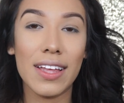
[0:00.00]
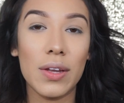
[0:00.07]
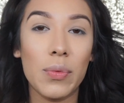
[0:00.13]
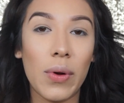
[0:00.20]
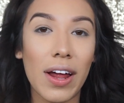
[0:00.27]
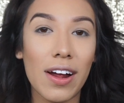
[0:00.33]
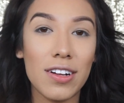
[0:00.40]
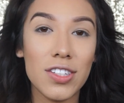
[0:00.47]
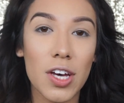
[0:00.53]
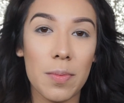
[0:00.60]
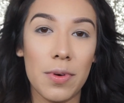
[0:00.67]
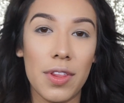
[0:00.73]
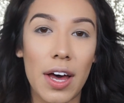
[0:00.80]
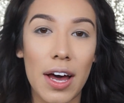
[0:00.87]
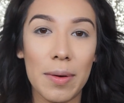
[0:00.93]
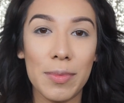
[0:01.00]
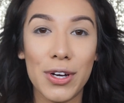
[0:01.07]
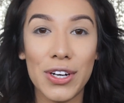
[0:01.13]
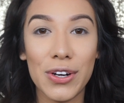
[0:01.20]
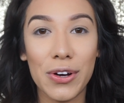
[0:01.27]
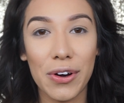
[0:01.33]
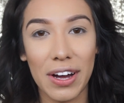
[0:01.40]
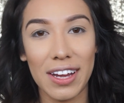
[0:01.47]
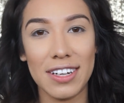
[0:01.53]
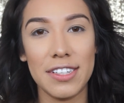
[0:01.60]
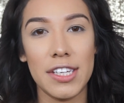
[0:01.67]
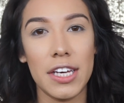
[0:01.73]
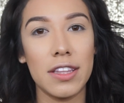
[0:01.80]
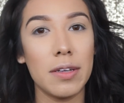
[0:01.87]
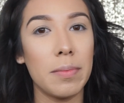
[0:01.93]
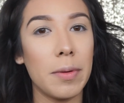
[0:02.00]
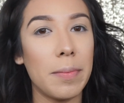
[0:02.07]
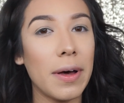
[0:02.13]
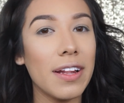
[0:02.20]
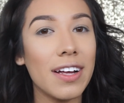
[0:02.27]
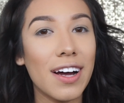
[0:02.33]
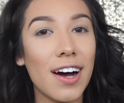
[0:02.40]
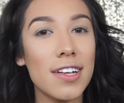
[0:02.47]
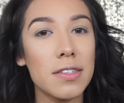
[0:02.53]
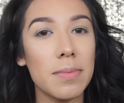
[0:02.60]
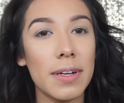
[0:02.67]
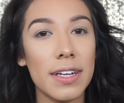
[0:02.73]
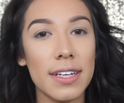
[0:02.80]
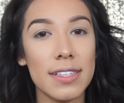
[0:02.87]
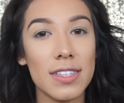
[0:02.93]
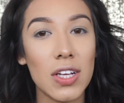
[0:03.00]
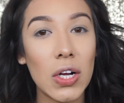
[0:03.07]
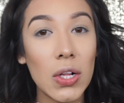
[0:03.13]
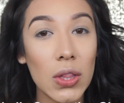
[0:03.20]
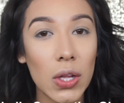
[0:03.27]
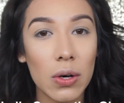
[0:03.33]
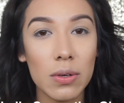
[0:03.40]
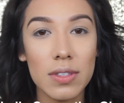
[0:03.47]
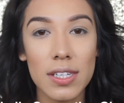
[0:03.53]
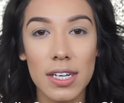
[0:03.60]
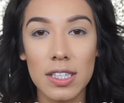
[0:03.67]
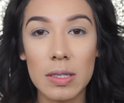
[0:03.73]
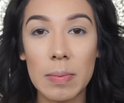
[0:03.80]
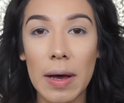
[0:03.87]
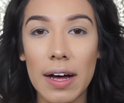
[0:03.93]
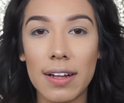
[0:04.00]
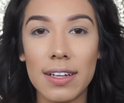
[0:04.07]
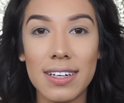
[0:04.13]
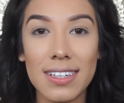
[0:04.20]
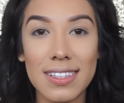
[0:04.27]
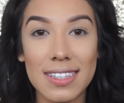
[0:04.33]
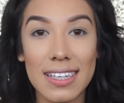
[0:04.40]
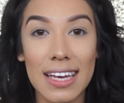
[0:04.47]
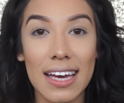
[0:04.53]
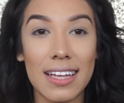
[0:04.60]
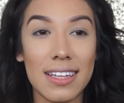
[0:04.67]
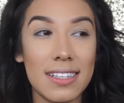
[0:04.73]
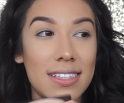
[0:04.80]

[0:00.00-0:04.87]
And right on top of that, I'm going to go ahead and take the Bebella Cosmetics Glow Dust Palette. And